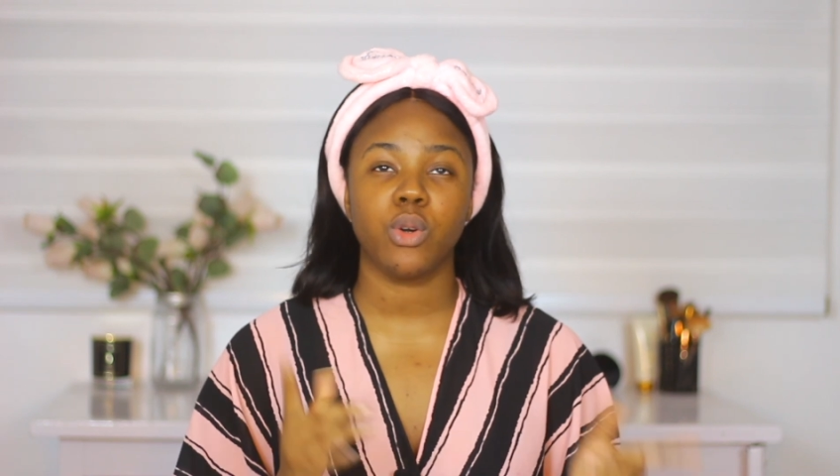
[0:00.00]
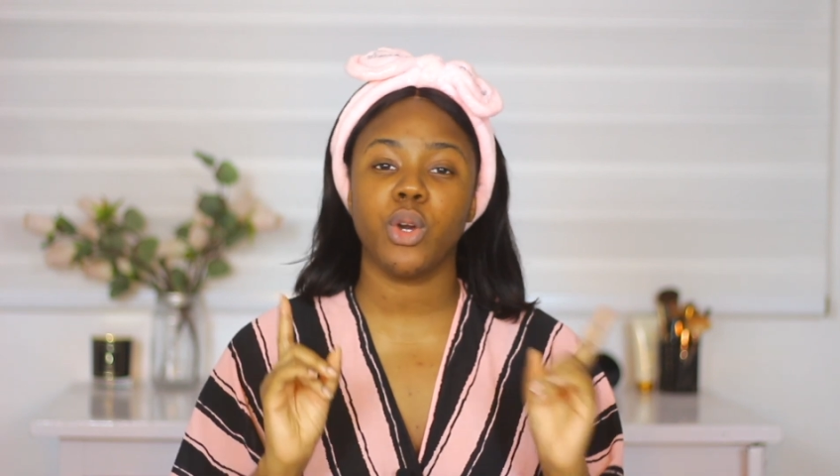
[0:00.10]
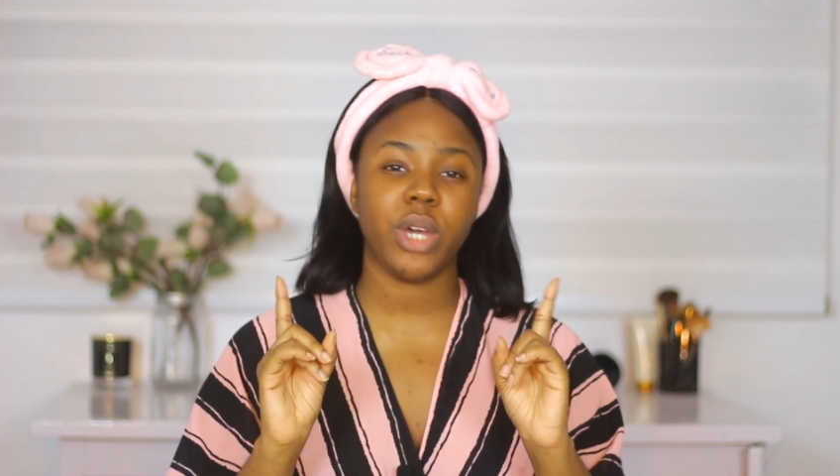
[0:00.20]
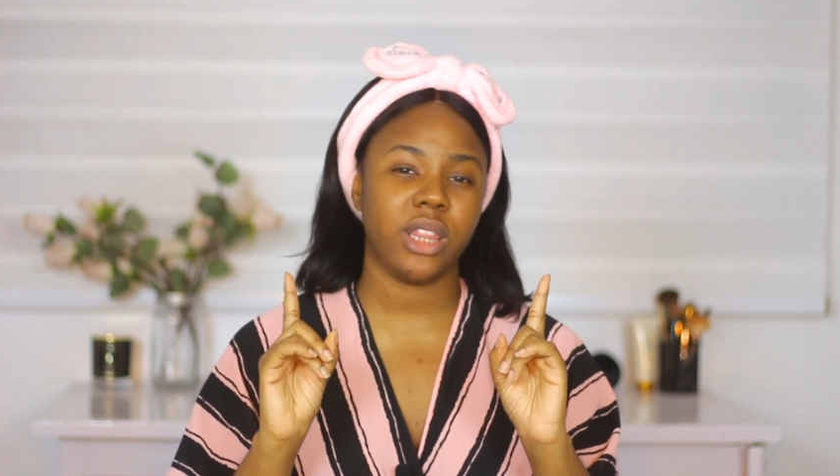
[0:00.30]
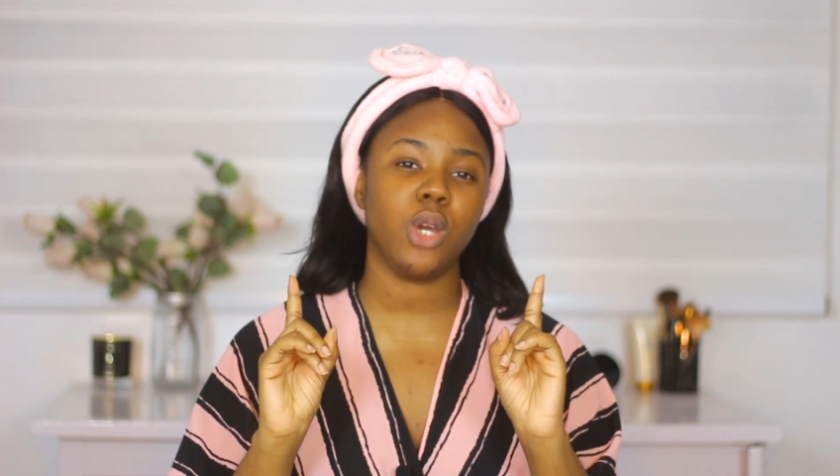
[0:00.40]

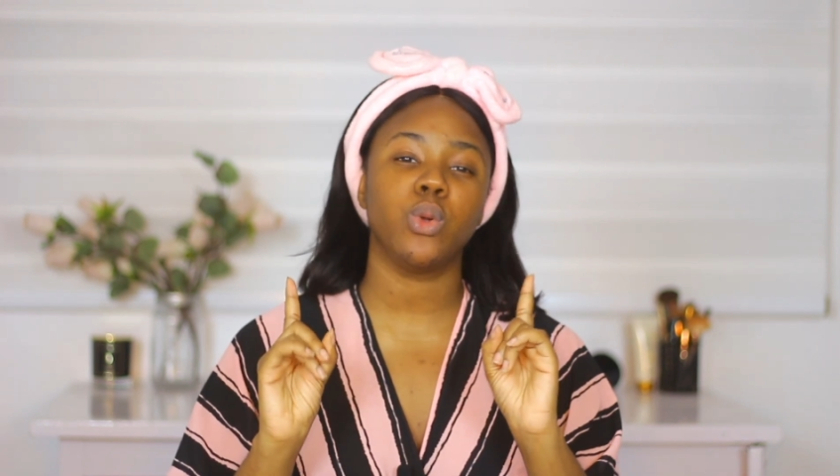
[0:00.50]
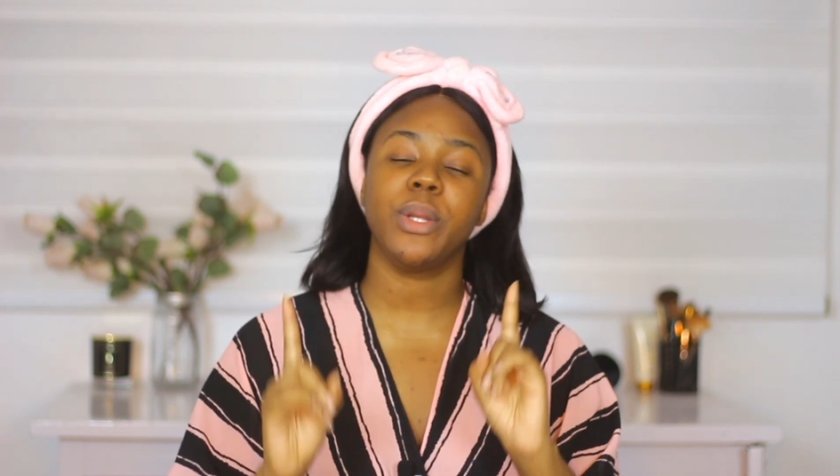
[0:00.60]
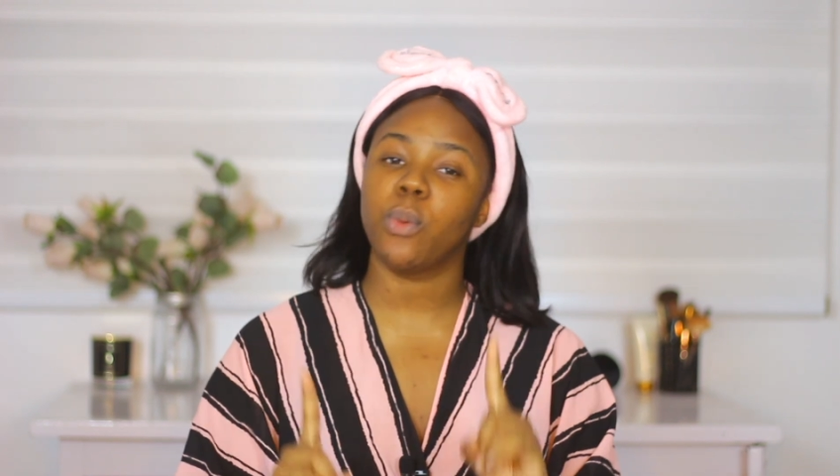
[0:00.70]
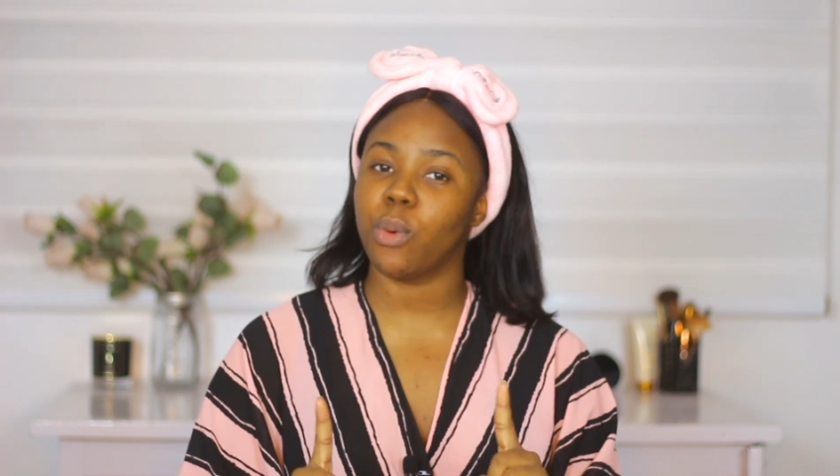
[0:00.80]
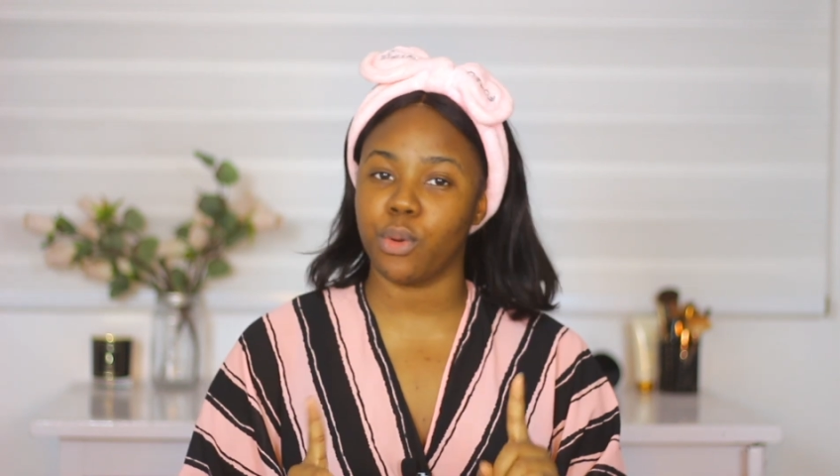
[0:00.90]
think
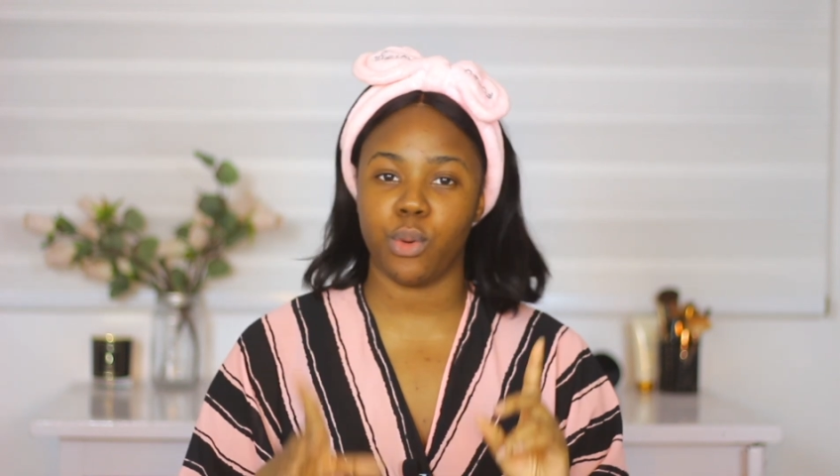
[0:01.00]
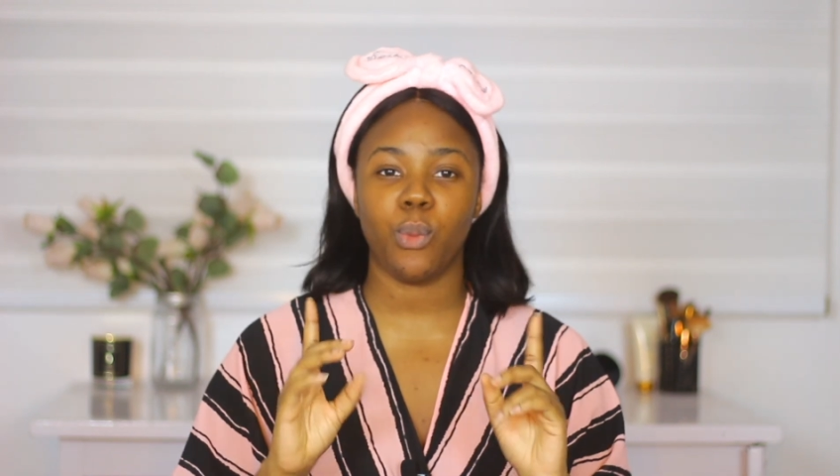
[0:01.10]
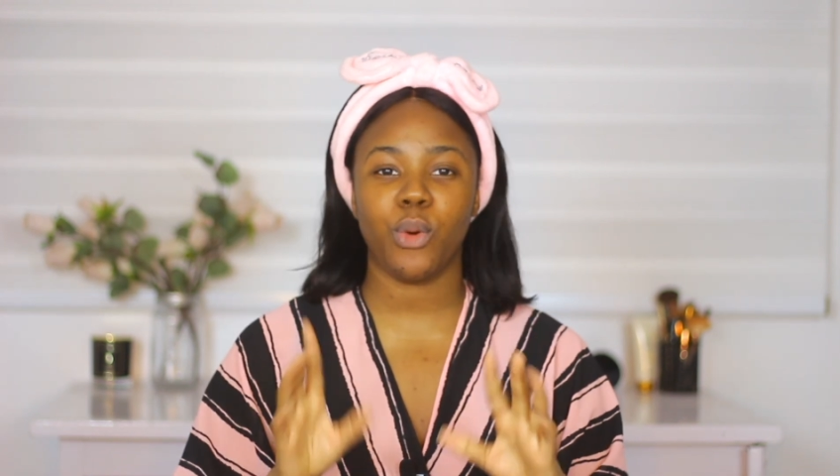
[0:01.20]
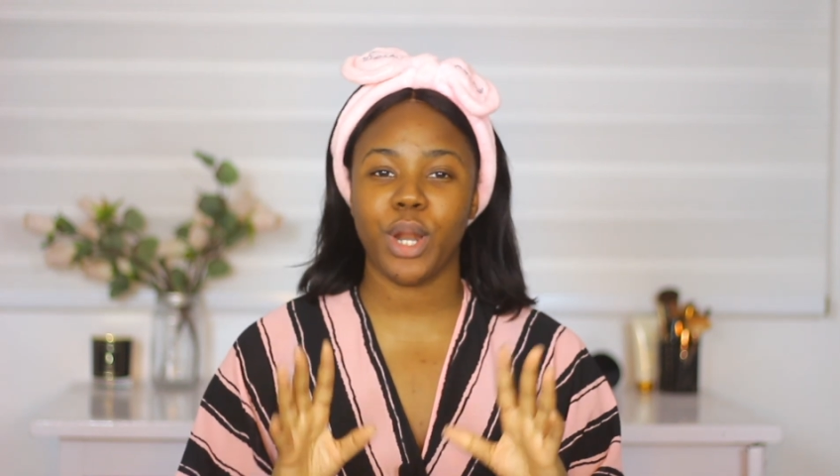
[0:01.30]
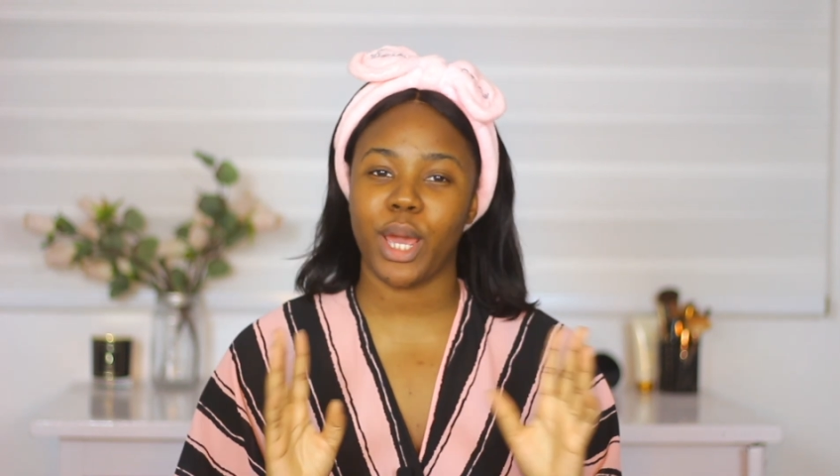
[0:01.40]
only one
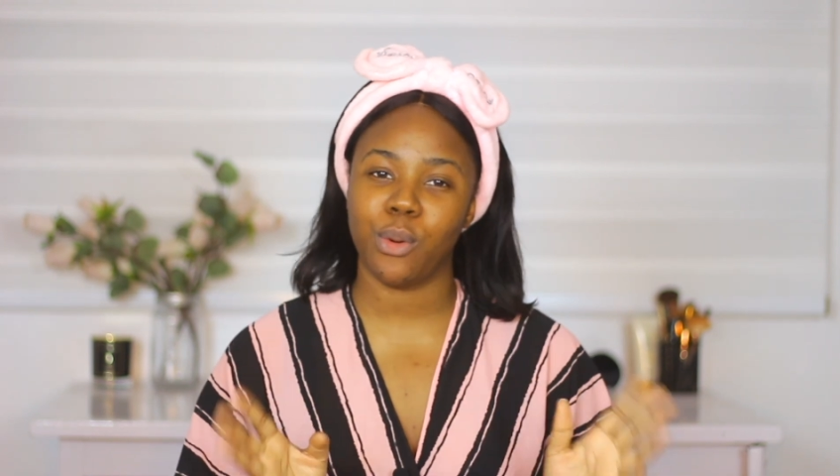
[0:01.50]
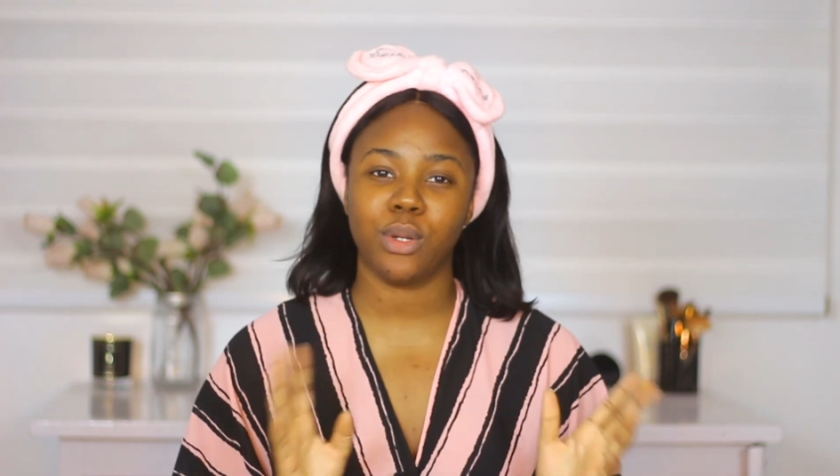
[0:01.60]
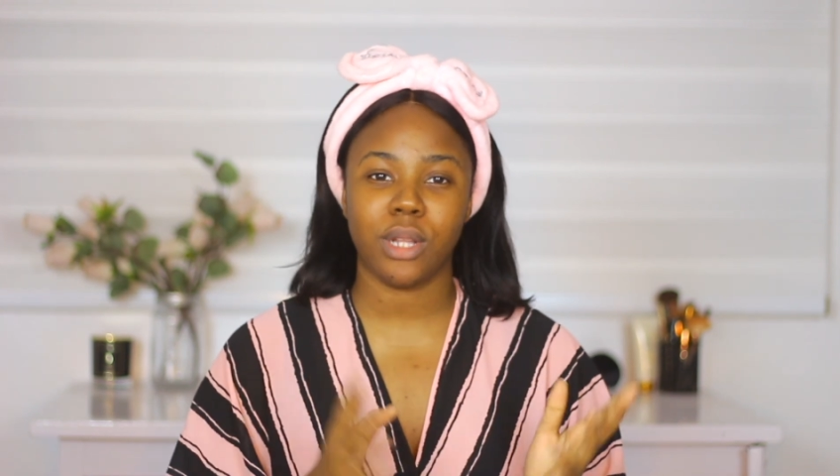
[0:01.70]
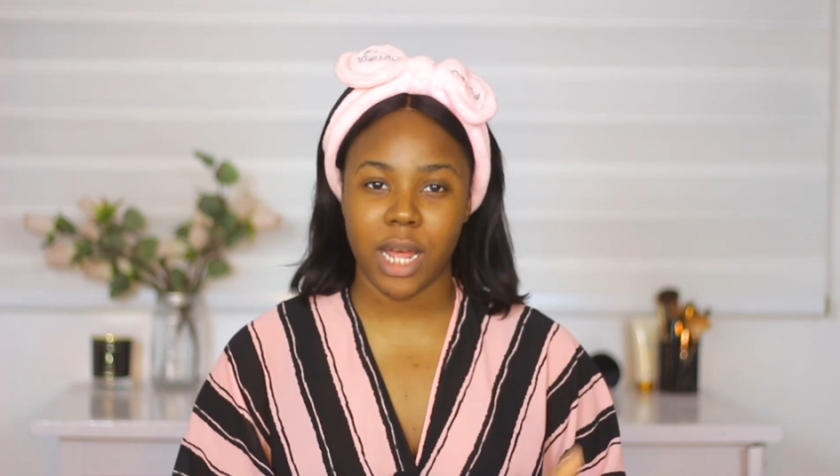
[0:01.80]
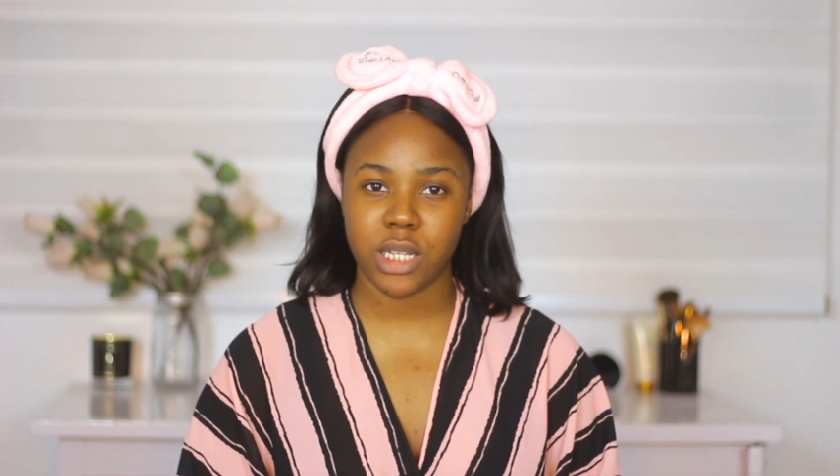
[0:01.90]
I
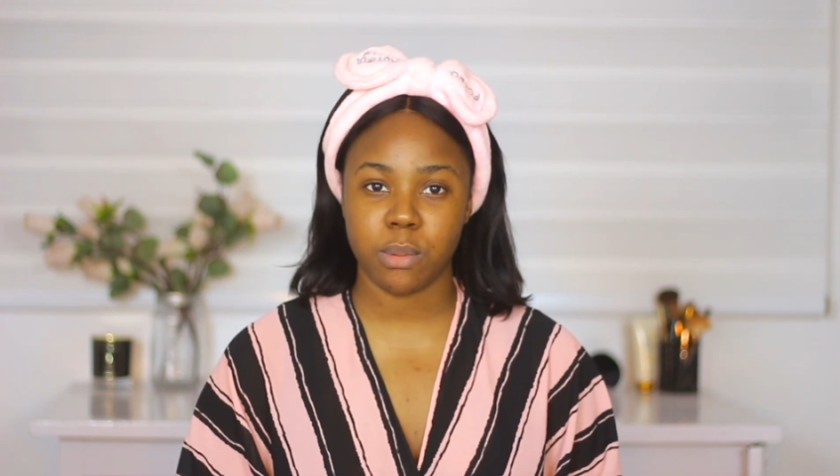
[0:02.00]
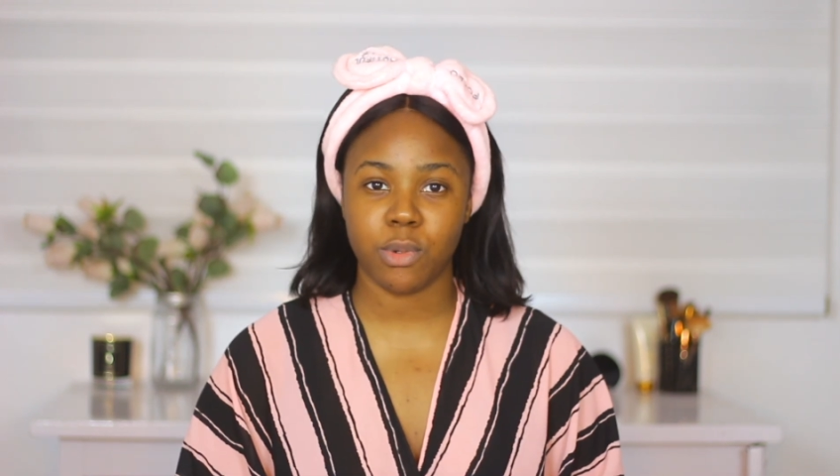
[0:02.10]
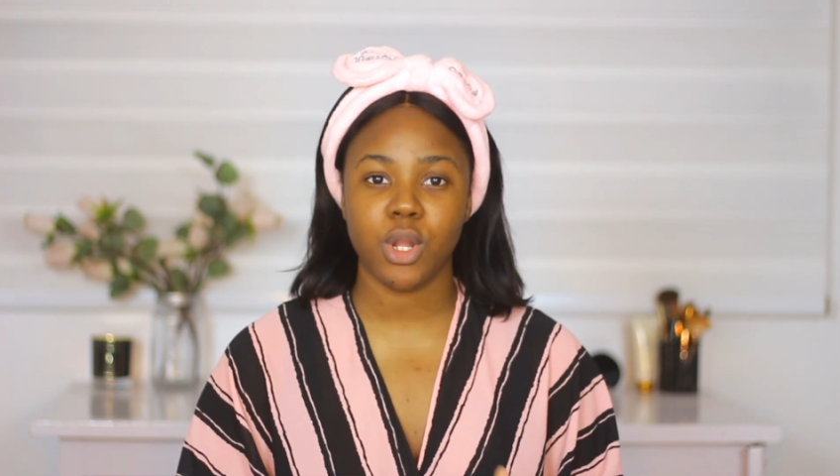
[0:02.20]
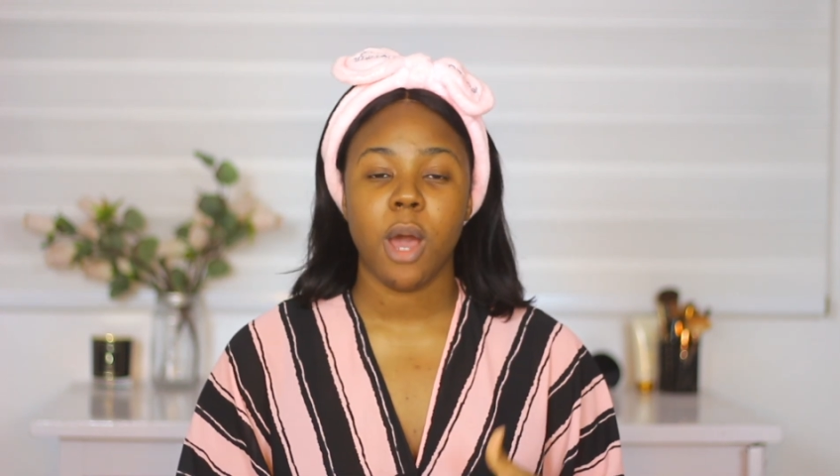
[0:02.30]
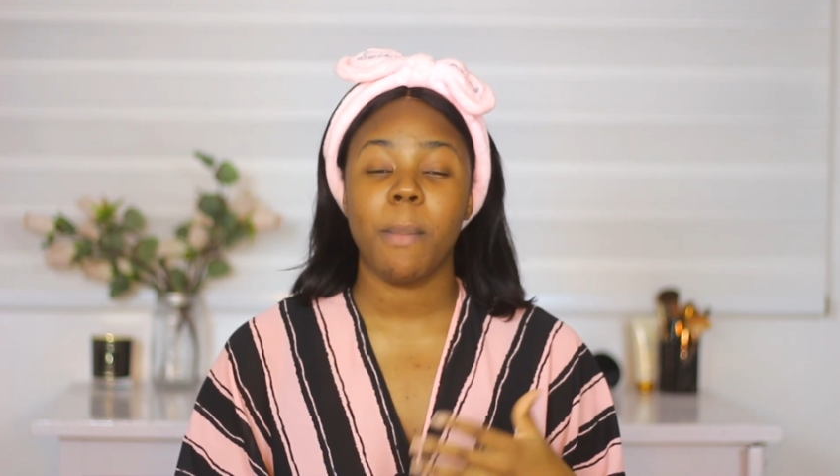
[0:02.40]
got last month,